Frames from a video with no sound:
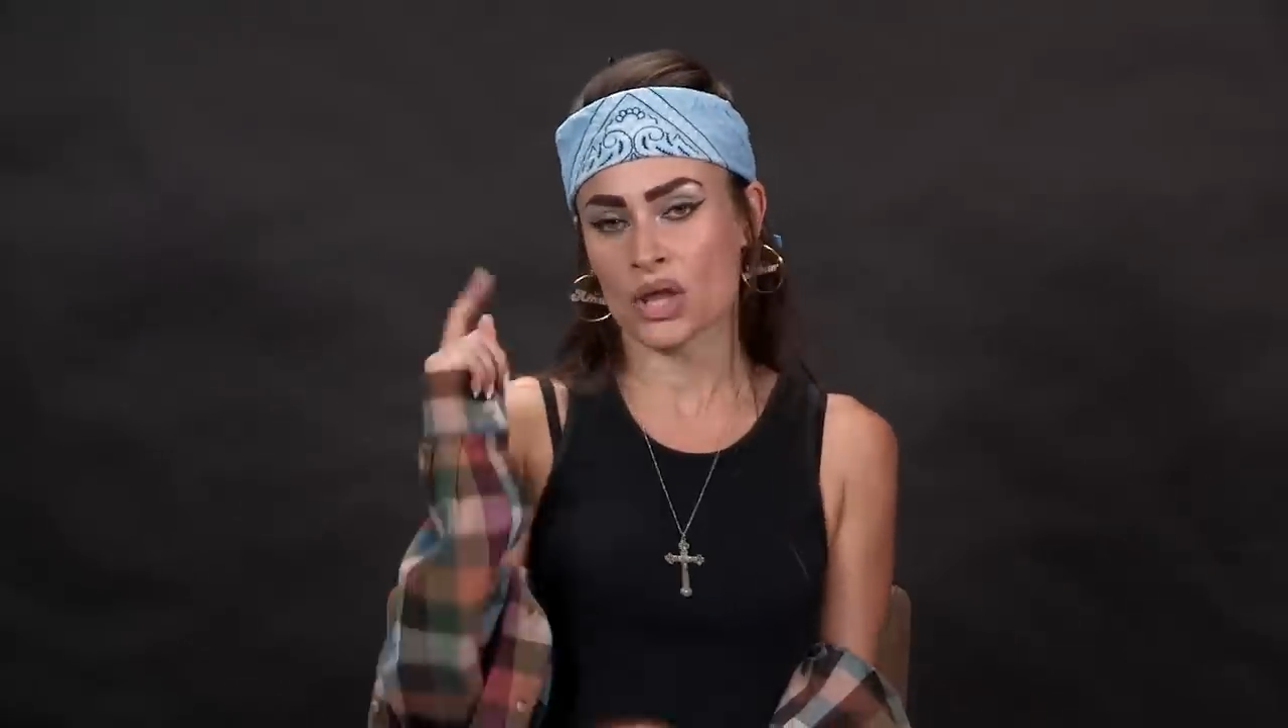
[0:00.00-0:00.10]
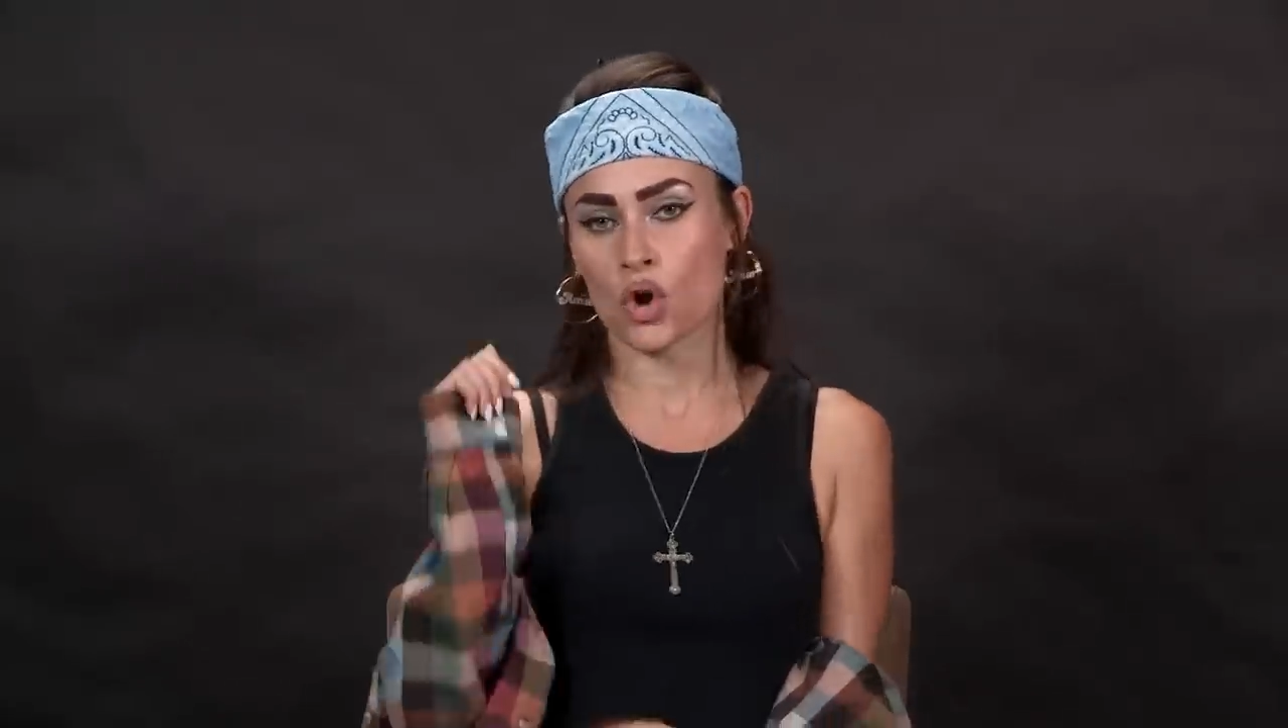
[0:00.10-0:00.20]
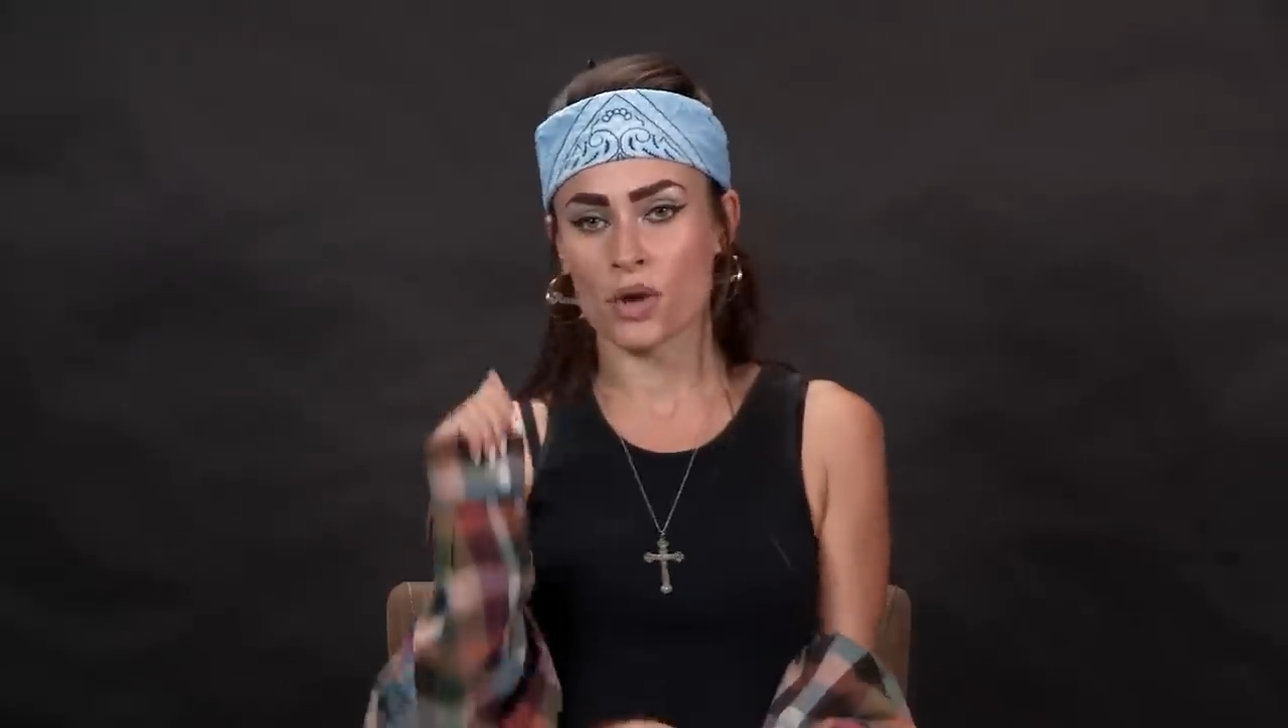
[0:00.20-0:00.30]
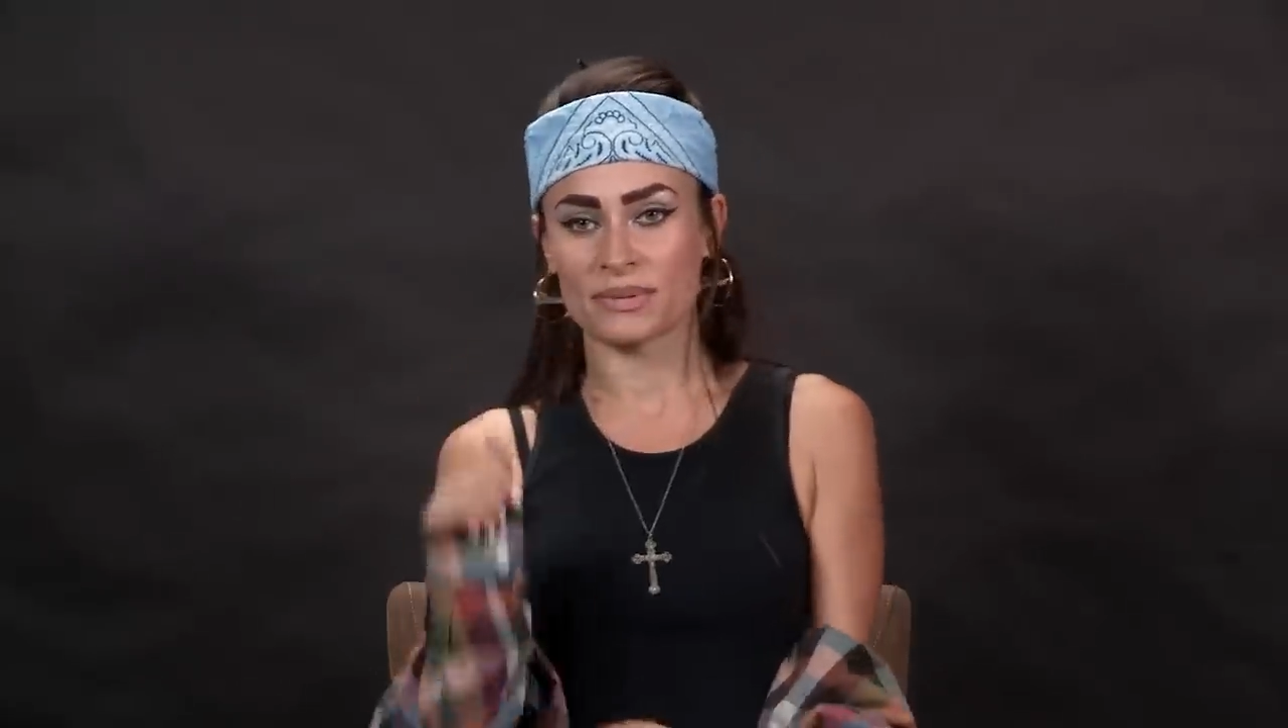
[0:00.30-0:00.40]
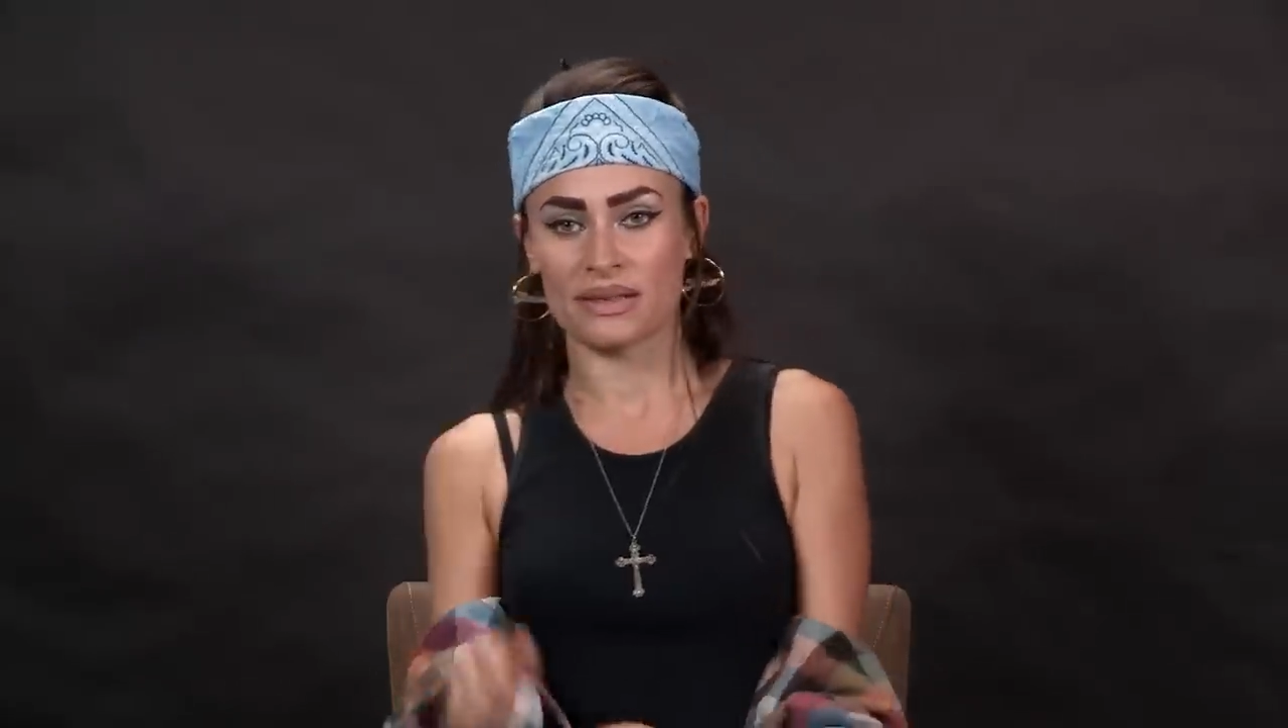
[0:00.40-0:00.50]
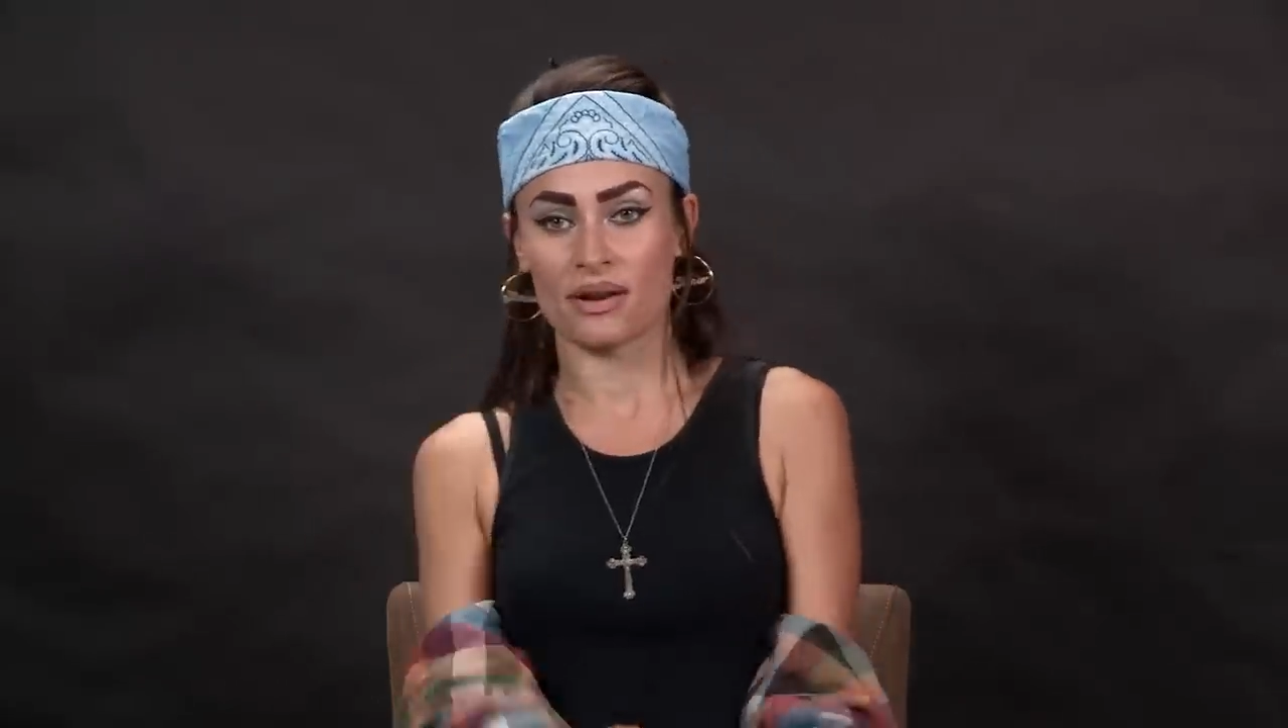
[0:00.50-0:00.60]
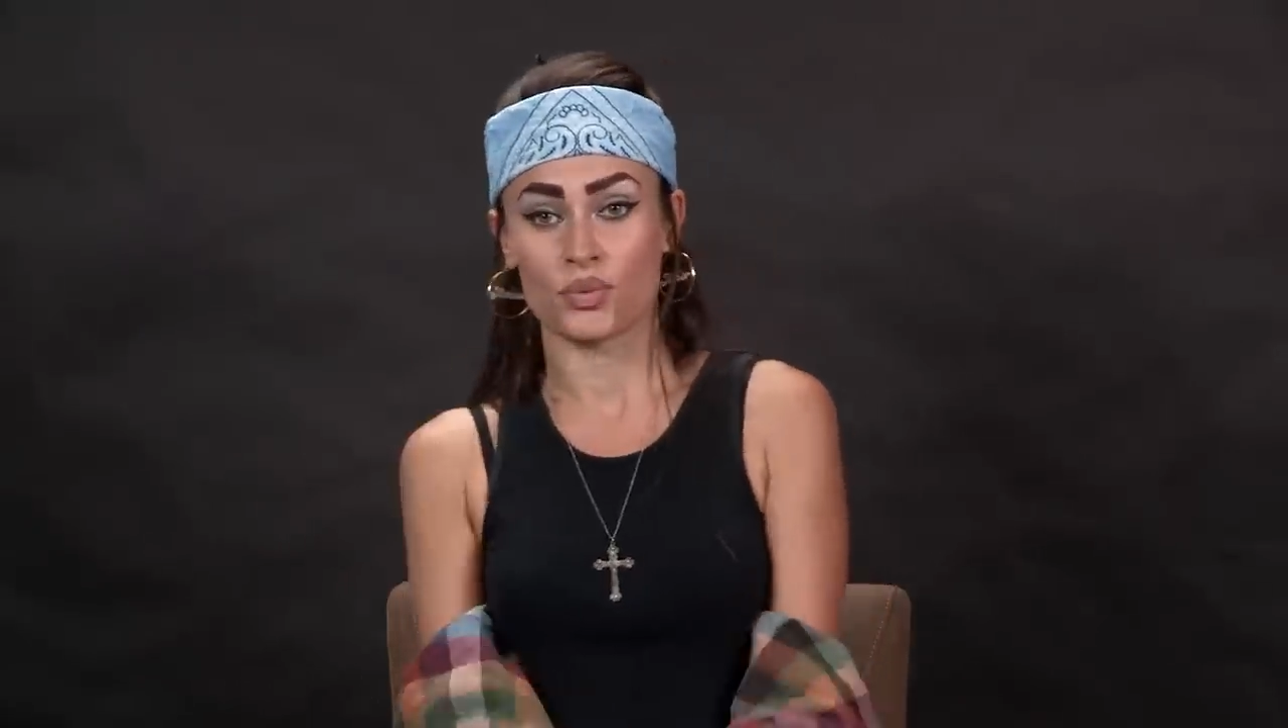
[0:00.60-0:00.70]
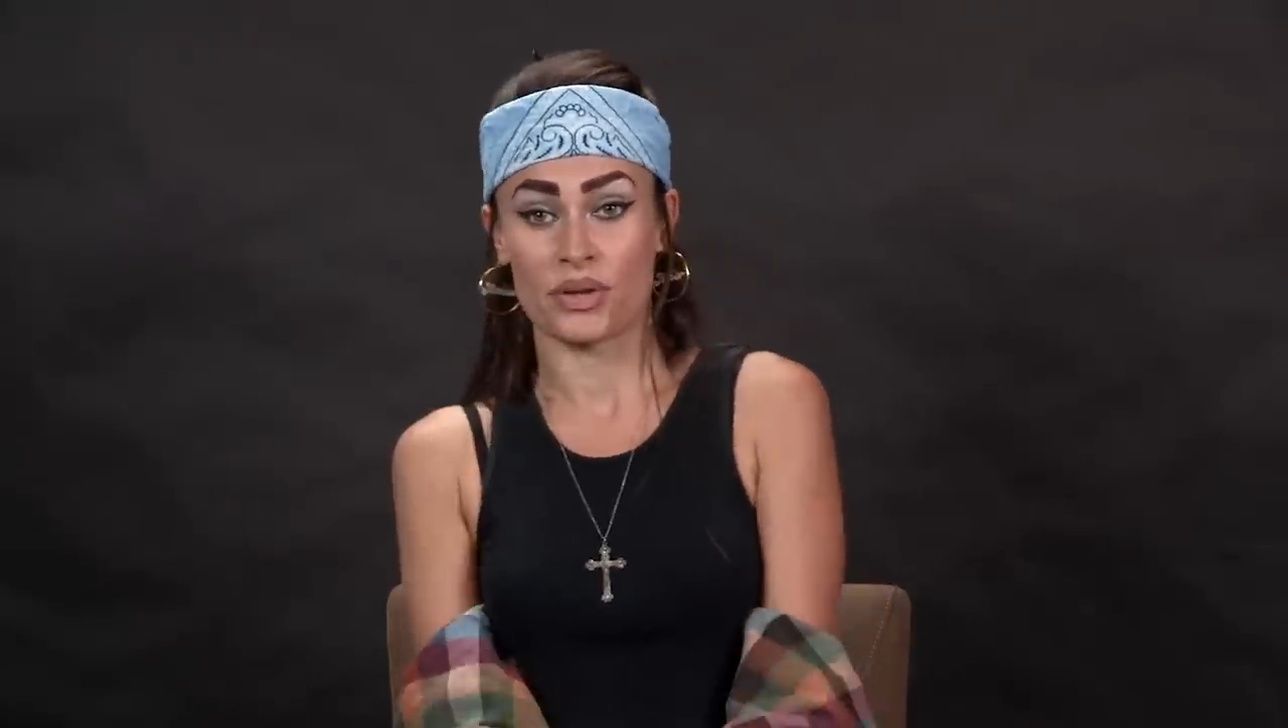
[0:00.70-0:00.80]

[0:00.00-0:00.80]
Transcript: to go upstairs